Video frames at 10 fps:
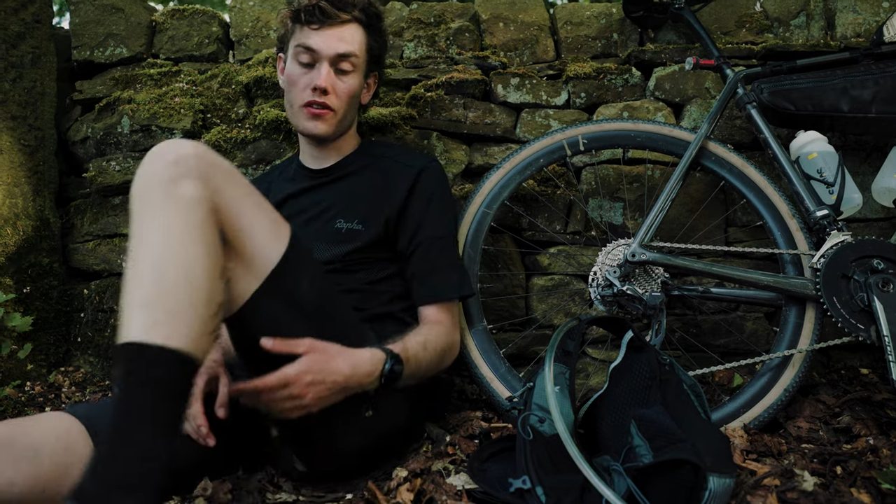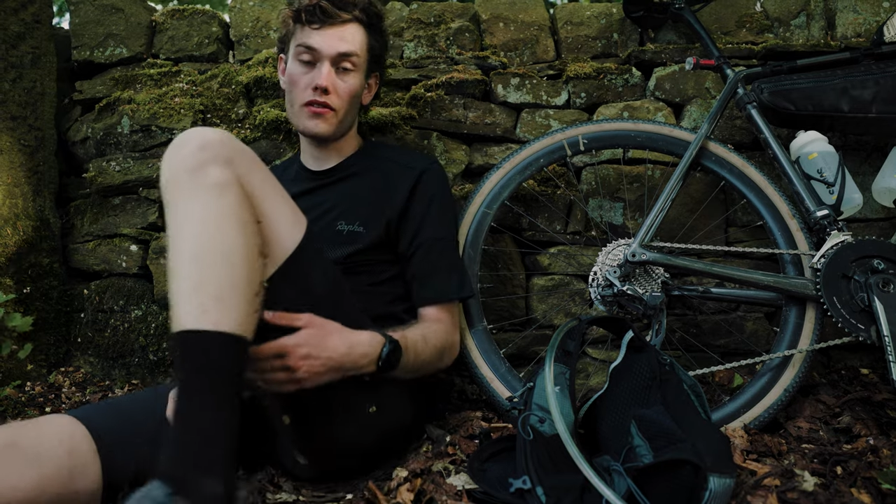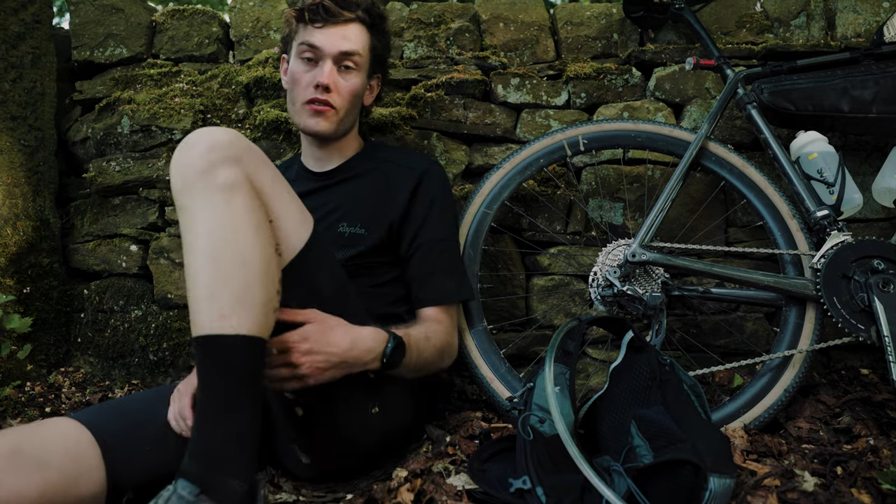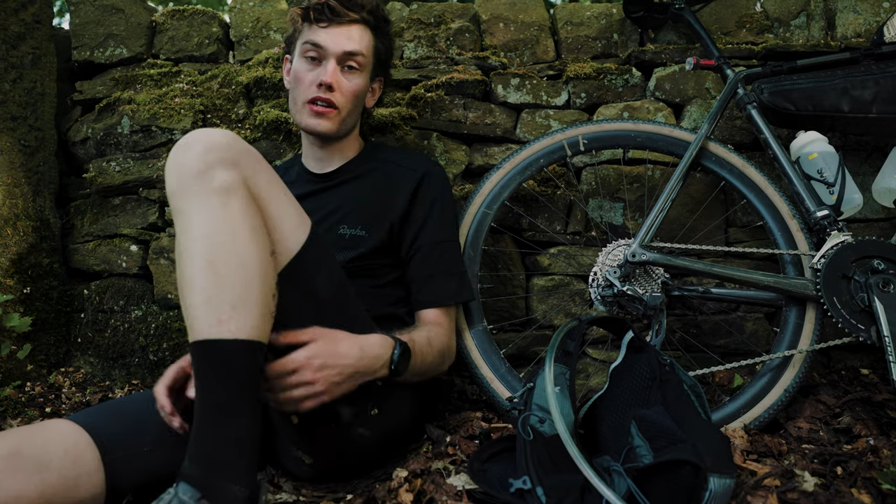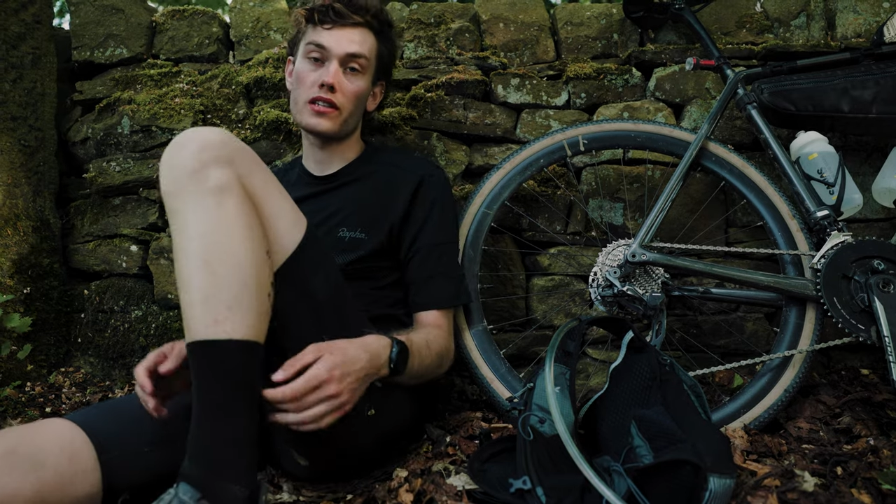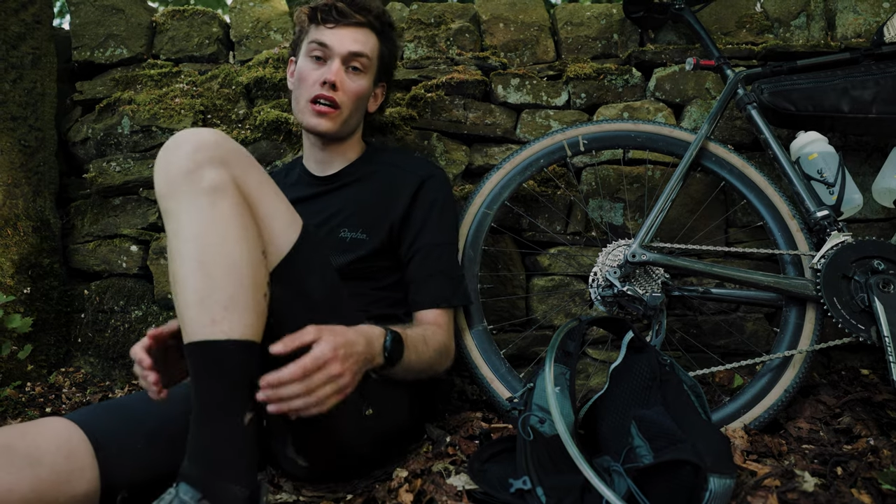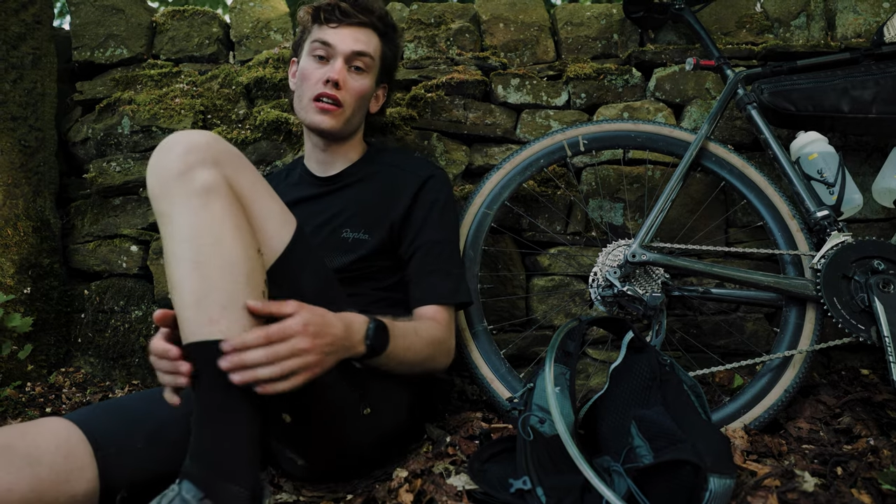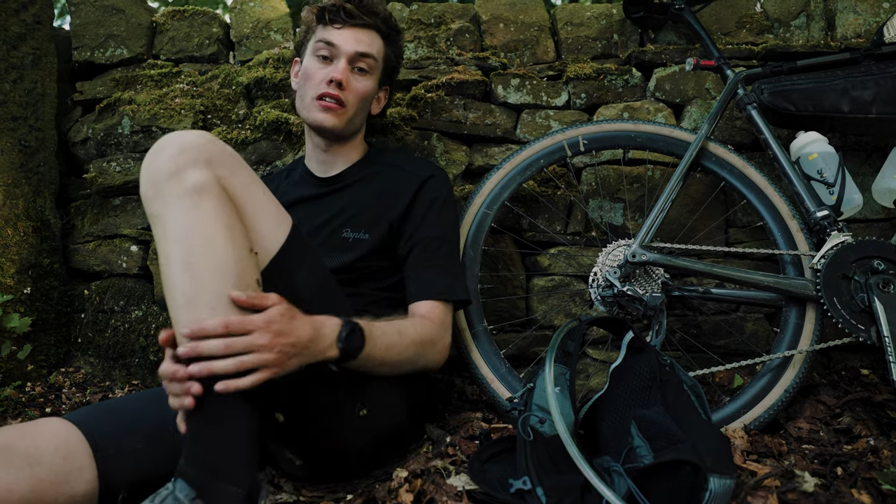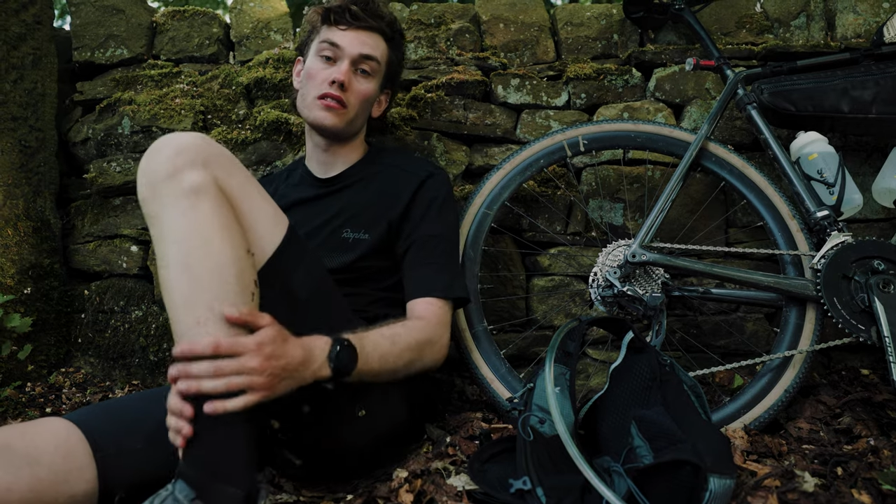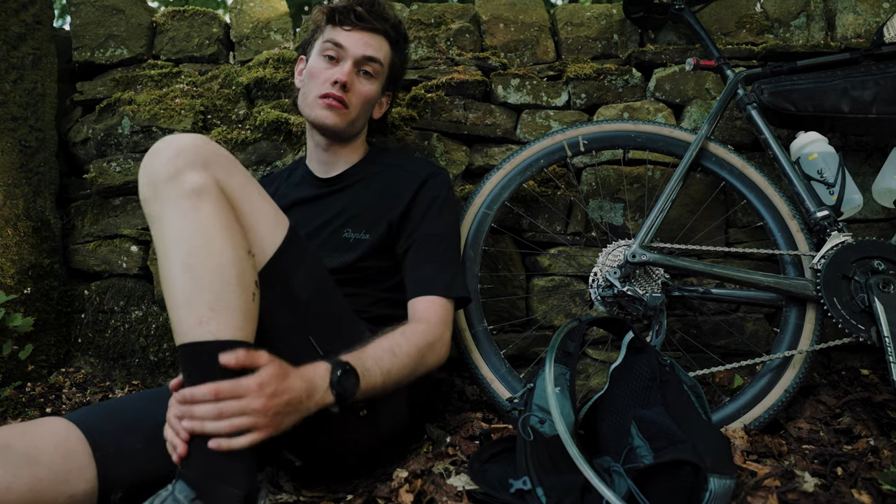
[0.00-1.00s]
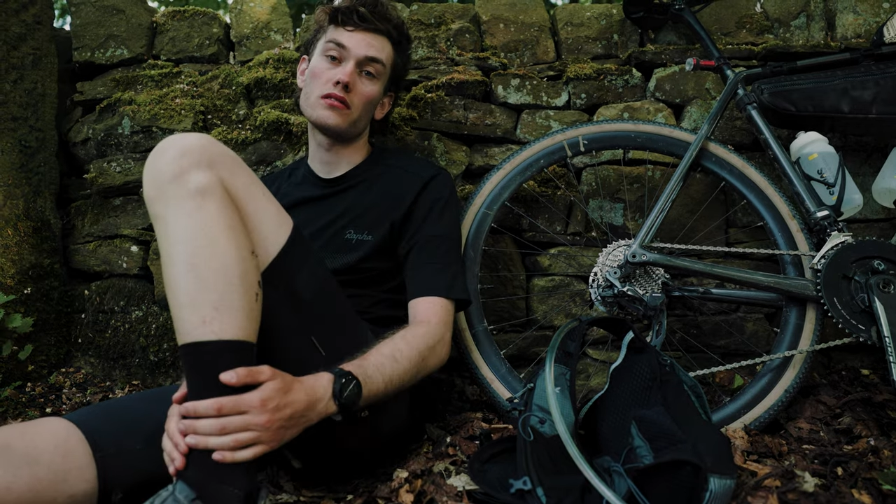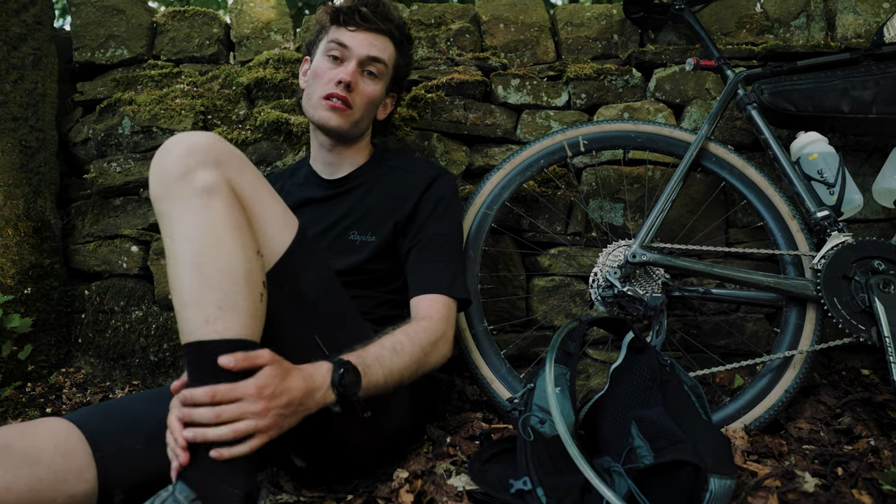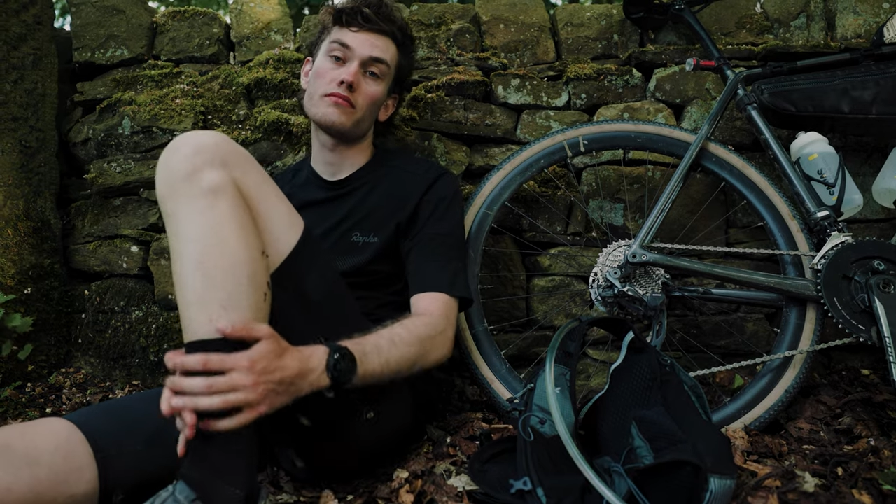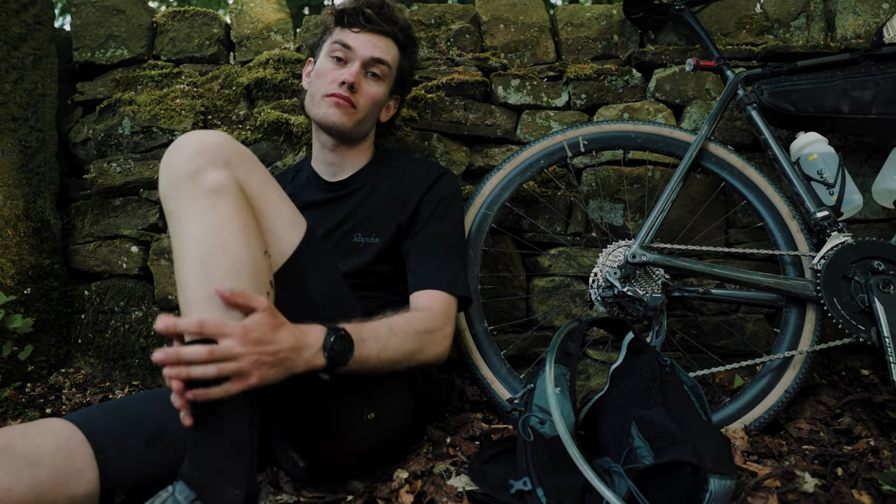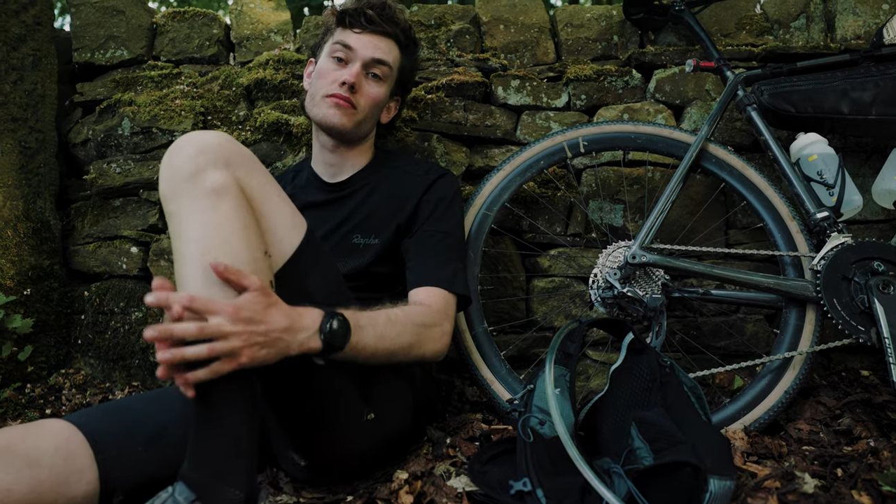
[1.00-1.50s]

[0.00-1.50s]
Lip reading: I've already done